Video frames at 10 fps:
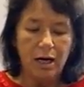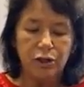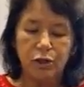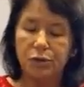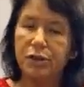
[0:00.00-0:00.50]

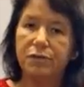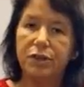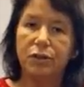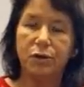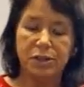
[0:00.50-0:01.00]

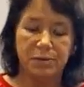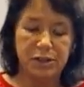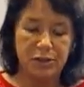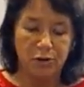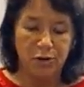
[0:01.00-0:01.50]
Joseph's Christmas
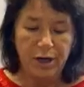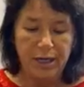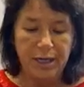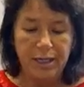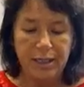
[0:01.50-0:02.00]

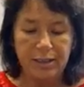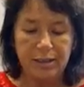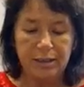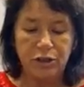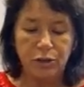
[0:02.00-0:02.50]
story
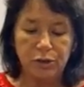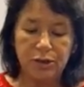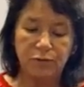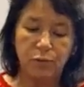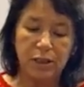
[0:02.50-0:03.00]
is
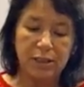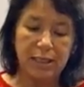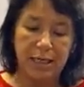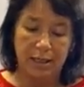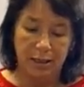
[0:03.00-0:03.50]
Joseph was
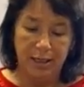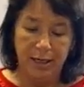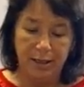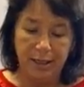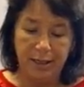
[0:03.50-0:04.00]
a young
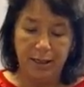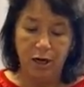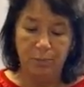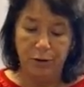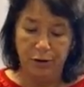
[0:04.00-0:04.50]

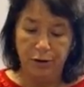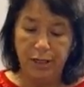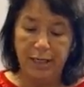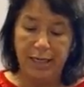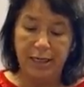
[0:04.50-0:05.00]
carpenter
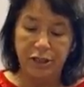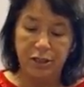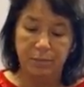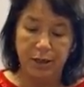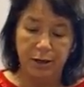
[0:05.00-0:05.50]
engaged
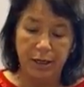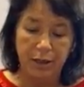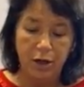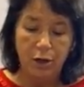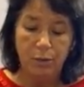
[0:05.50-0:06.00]
to
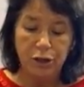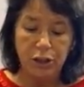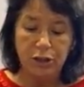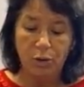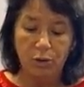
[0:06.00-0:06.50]
Mary when
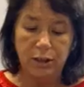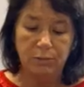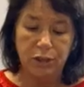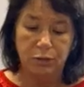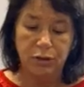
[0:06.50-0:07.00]
she told him
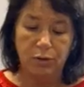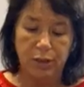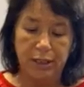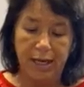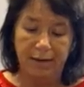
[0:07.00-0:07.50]
she was
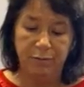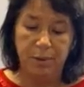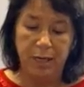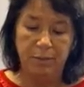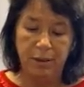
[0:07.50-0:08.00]
going to have a
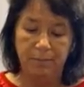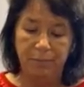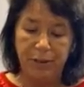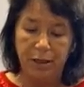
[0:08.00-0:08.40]
baby.